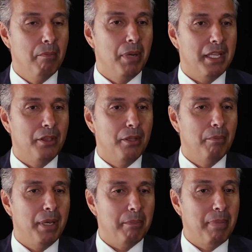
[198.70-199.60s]
But
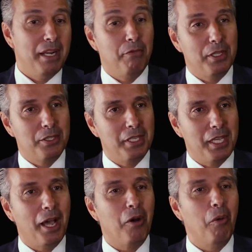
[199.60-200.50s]
it benefits
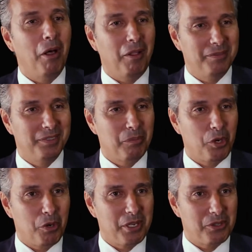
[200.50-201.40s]
the IOL
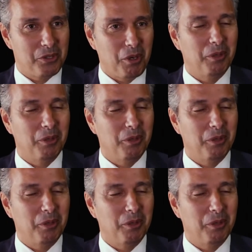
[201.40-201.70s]
progress as